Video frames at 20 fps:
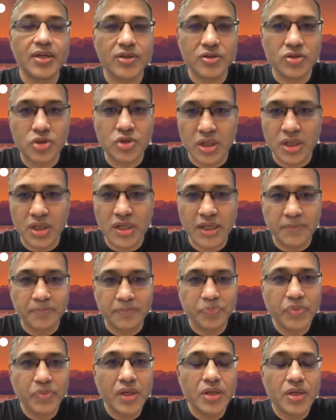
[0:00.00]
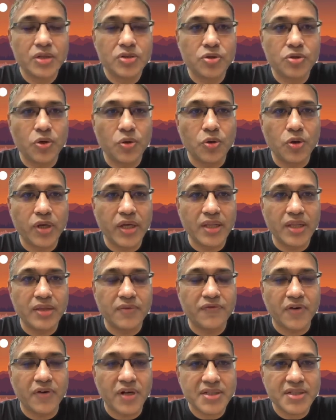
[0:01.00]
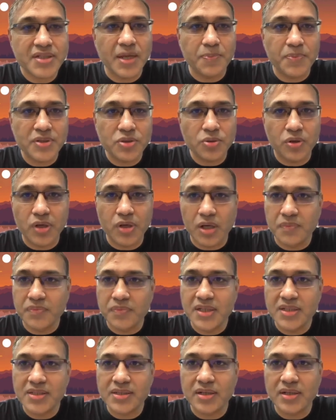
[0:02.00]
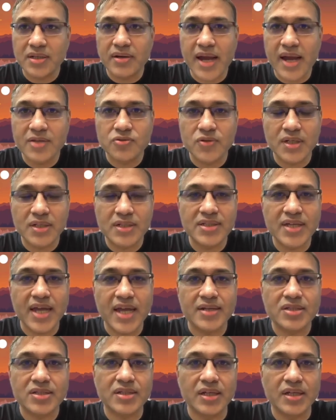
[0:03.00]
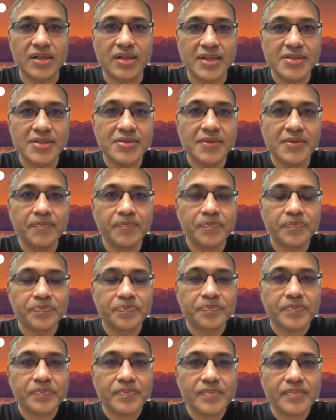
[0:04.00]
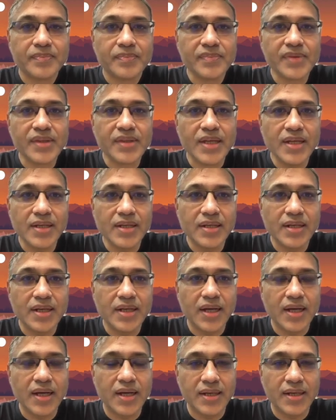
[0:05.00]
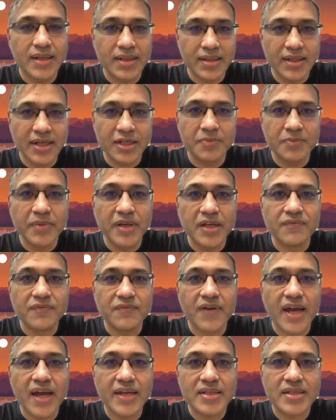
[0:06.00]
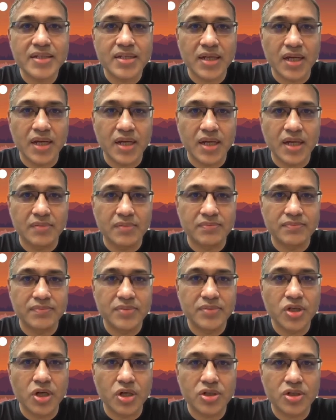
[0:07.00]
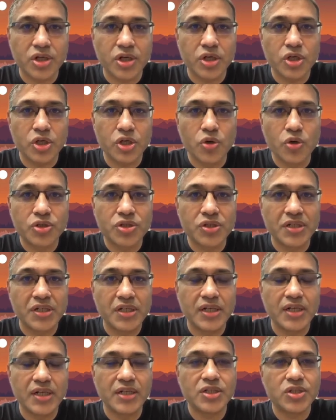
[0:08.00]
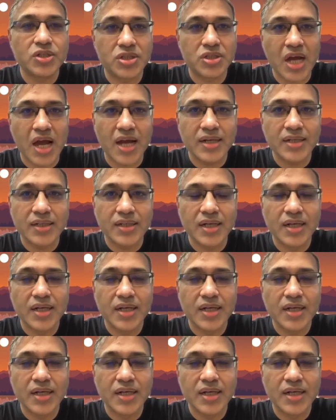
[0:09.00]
journey. So in the first episode of this graduate chat series, let me invite Dr. Youzhi Zhang.